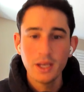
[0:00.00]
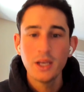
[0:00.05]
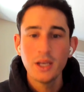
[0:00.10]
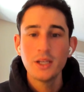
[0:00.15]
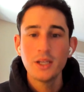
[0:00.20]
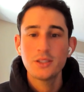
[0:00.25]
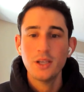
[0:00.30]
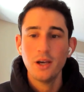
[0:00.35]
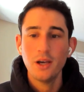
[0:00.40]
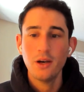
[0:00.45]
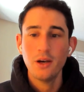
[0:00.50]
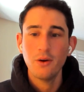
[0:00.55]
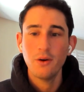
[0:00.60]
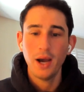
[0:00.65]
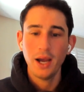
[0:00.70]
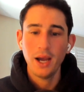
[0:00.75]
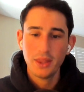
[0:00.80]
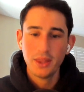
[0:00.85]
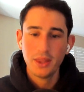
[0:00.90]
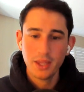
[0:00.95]
So
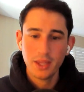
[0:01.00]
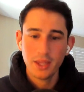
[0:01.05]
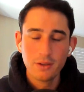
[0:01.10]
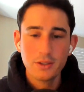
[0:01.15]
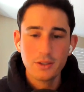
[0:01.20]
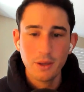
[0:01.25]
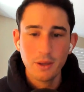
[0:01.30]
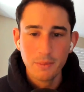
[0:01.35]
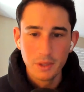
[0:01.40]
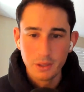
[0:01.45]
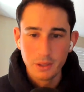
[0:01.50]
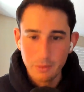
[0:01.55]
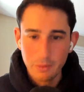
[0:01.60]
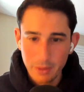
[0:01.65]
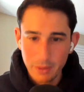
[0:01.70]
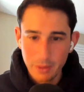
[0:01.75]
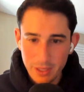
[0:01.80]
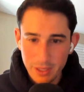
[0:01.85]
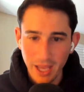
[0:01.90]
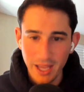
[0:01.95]
I think there's something to
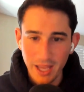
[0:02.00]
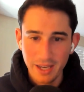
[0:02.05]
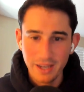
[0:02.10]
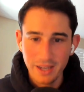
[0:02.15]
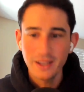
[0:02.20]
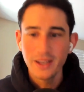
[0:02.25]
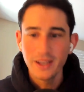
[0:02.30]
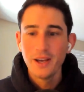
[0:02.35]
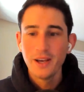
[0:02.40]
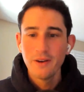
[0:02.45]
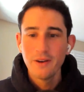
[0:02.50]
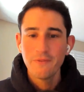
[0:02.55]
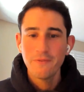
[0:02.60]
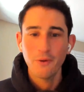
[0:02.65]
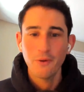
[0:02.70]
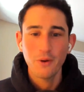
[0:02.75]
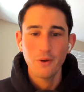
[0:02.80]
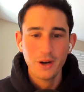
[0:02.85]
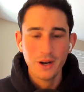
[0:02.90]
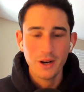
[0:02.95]
be said
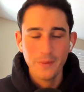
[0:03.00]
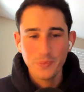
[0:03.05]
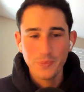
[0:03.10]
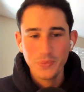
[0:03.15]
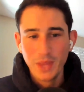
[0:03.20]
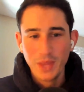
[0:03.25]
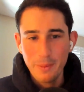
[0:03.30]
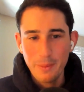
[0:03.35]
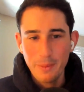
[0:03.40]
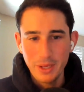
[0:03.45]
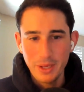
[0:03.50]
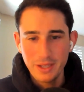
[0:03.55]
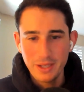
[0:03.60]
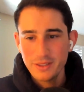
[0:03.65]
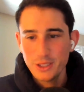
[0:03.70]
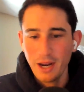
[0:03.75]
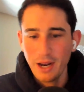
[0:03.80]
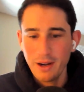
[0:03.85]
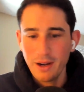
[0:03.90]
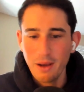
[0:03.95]
for I mean,
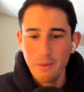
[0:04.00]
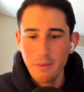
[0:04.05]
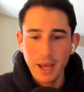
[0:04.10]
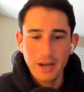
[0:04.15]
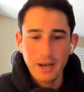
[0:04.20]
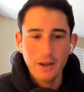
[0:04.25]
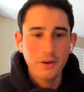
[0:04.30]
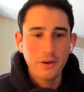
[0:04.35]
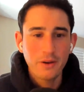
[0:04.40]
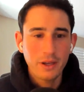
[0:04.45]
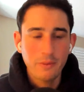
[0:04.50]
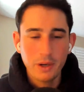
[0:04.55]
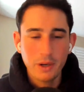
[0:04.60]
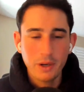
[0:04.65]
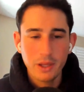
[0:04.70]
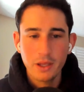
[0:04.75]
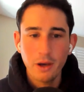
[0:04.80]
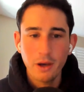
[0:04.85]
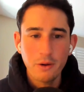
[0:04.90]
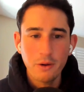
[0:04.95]
shout out Matt Hougan, one
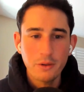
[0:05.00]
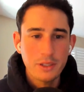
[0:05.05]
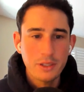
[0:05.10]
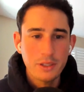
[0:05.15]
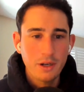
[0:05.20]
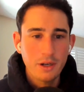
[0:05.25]
of the goats in our